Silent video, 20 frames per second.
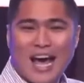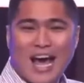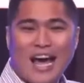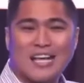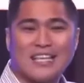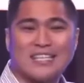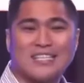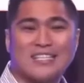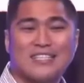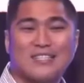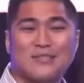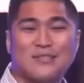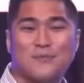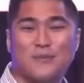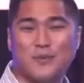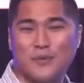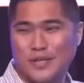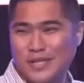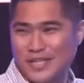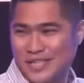as
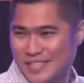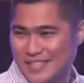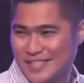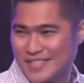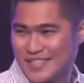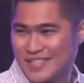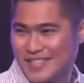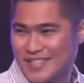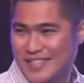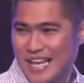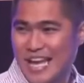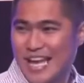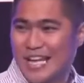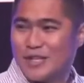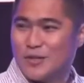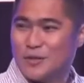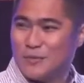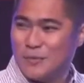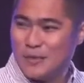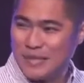priests
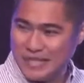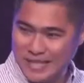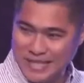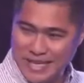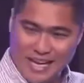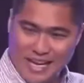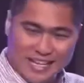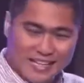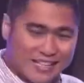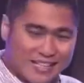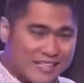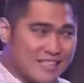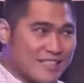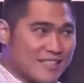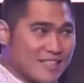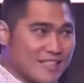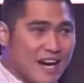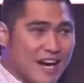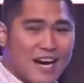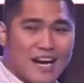to
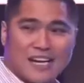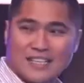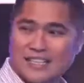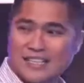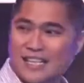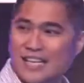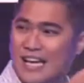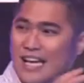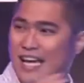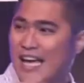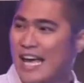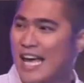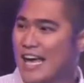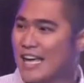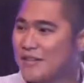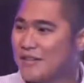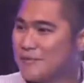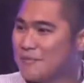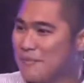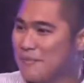mediate God
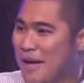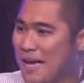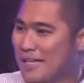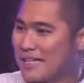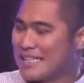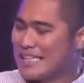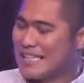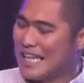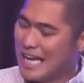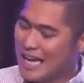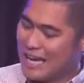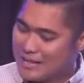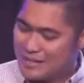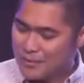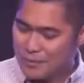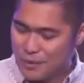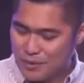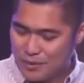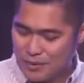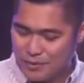and man. That is
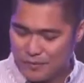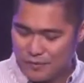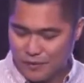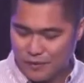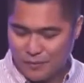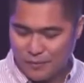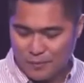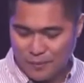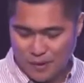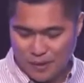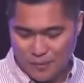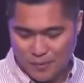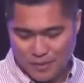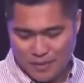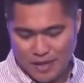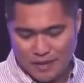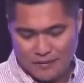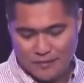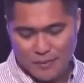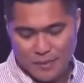a beautiful
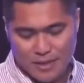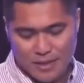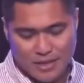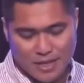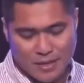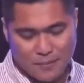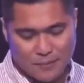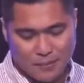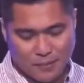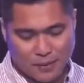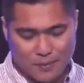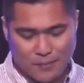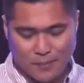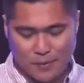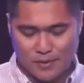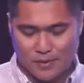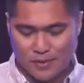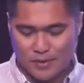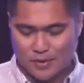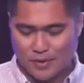purpose. Everybody say,
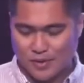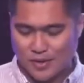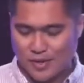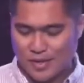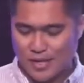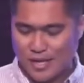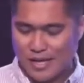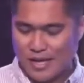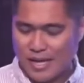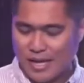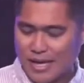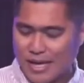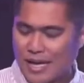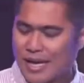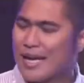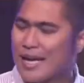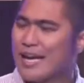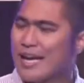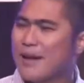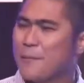purpose.
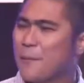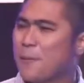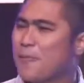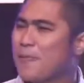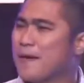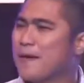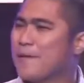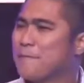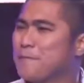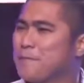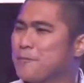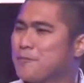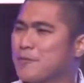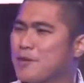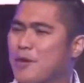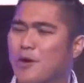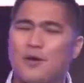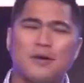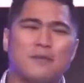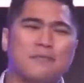
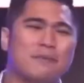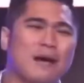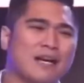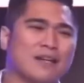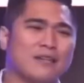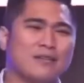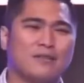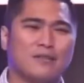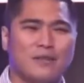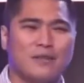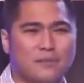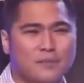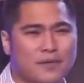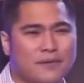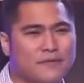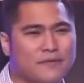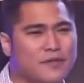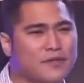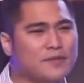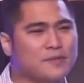Going back to the
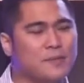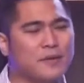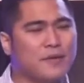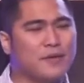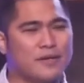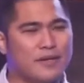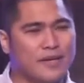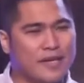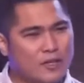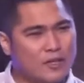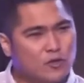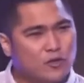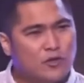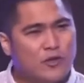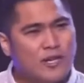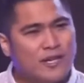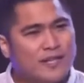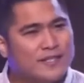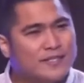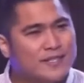previous book in
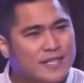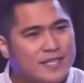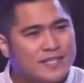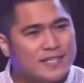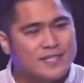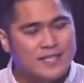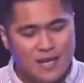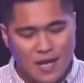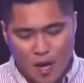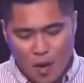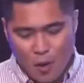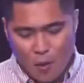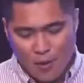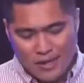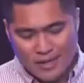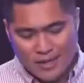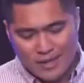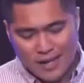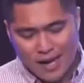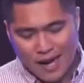Genesis,
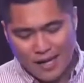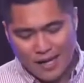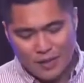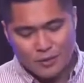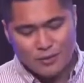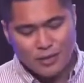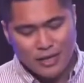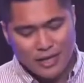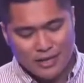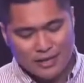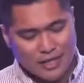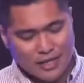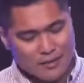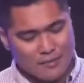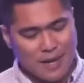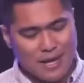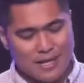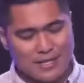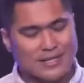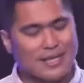when God created
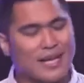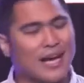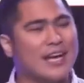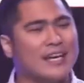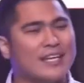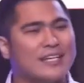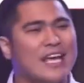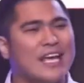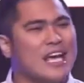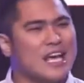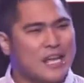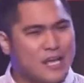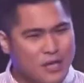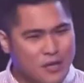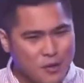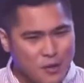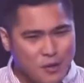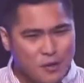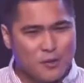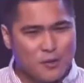mankind,
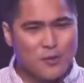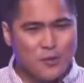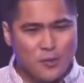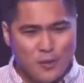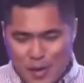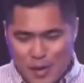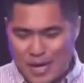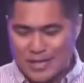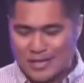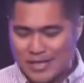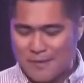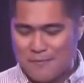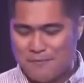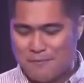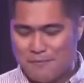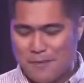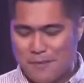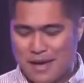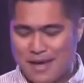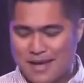He already
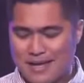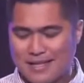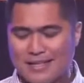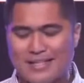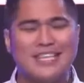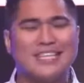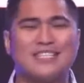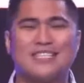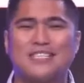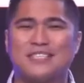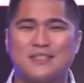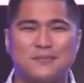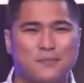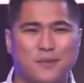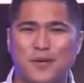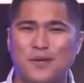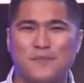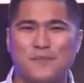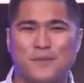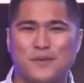made this
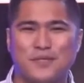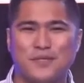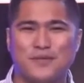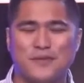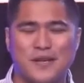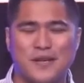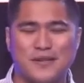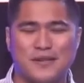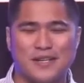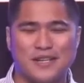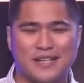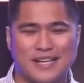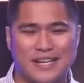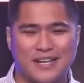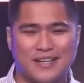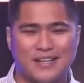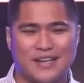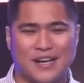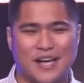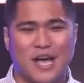purpose very
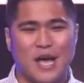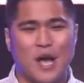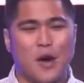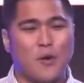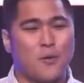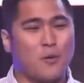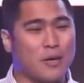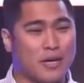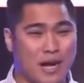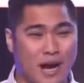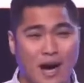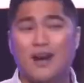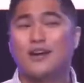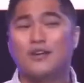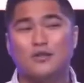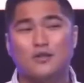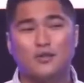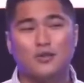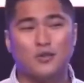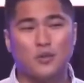clear. We
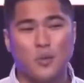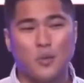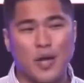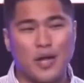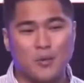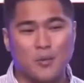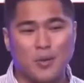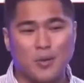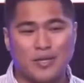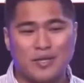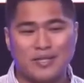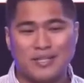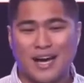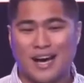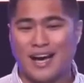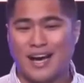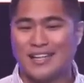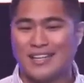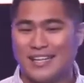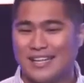are to dwell with
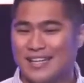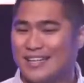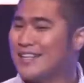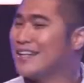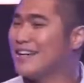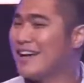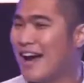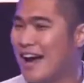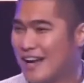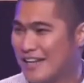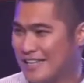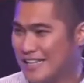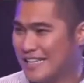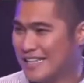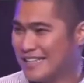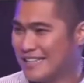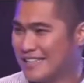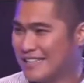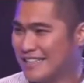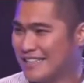God in the
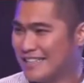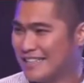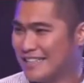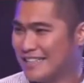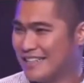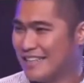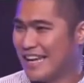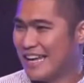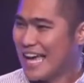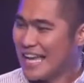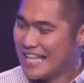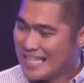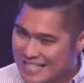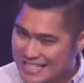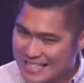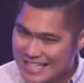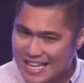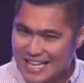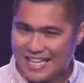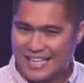garden. And
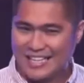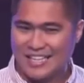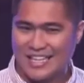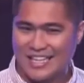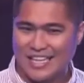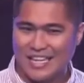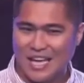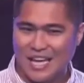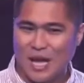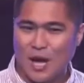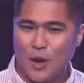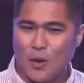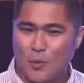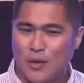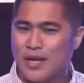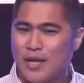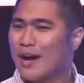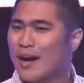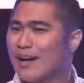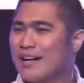secondly,
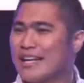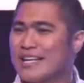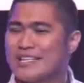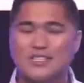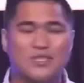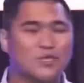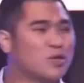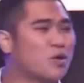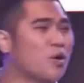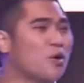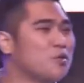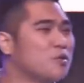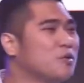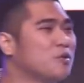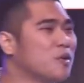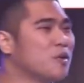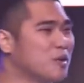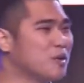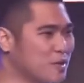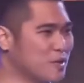we are His co
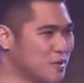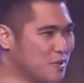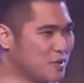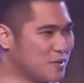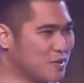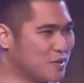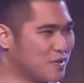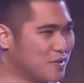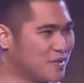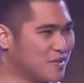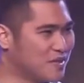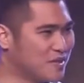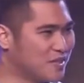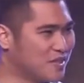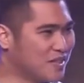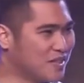rulers,